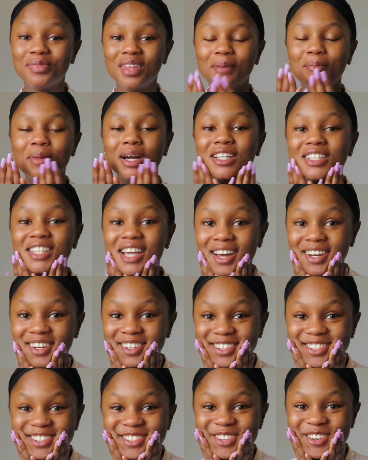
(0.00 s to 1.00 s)
that my
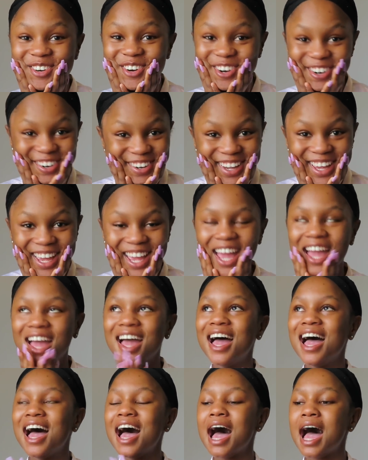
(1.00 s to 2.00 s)
channel is growing
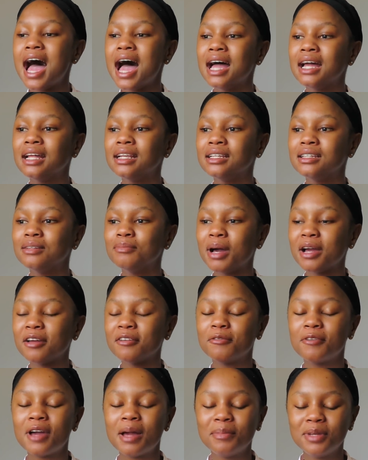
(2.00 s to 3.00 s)
and my
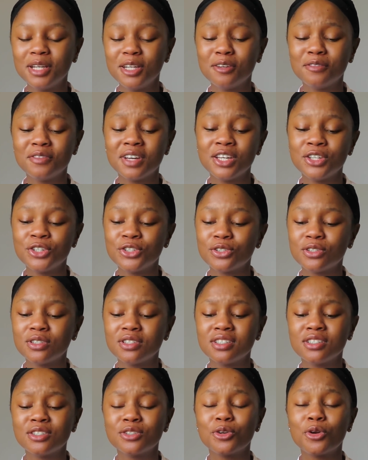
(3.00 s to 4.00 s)
family of
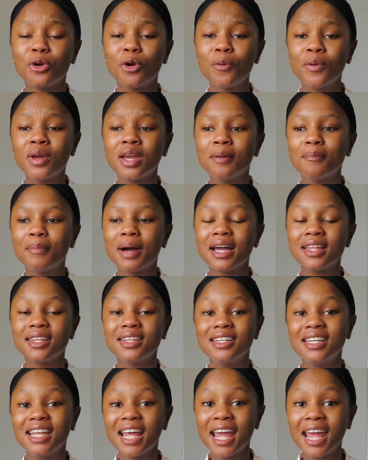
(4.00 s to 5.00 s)
angels is growing by
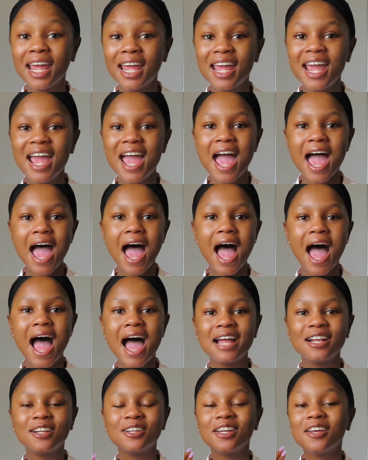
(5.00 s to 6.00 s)
the day.
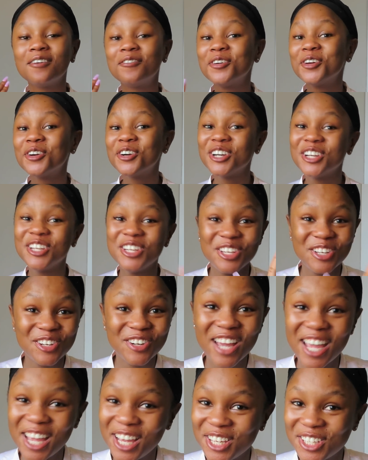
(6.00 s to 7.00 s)
And if you're a new
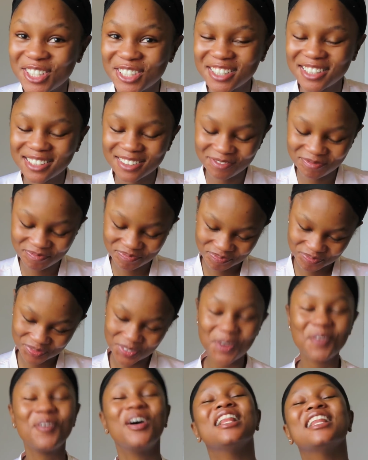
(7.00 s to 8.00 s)
angel,
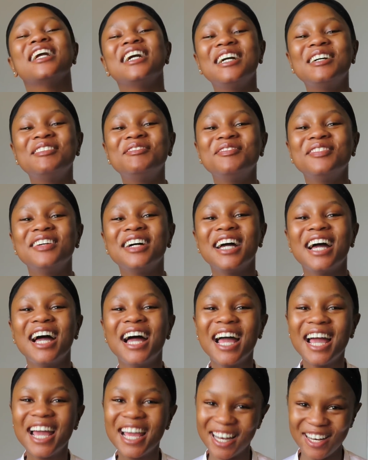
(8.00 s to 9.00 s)
welcome.
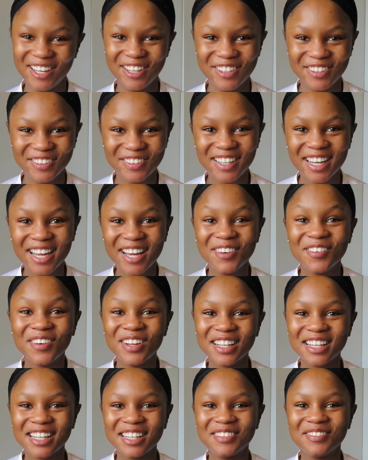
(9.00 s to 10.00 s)
Hello and
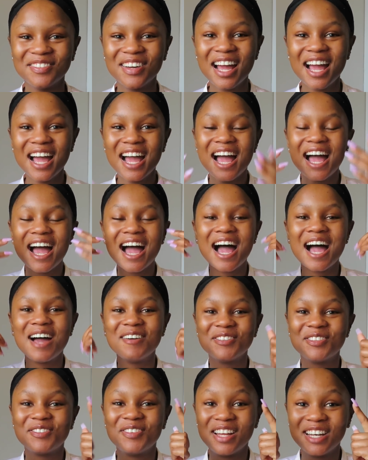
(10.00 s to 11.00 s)
welcome.
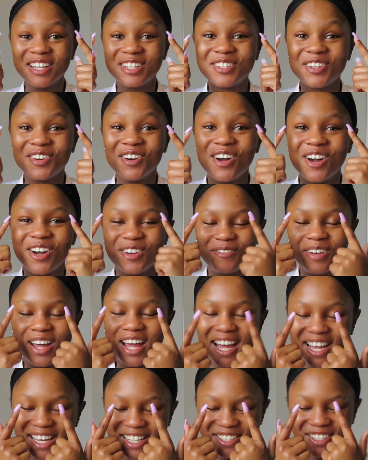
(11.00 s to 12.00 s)
I'm smiling so hard my
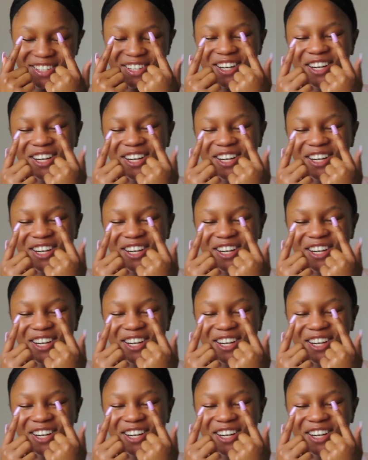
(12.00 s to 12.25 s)
eyes are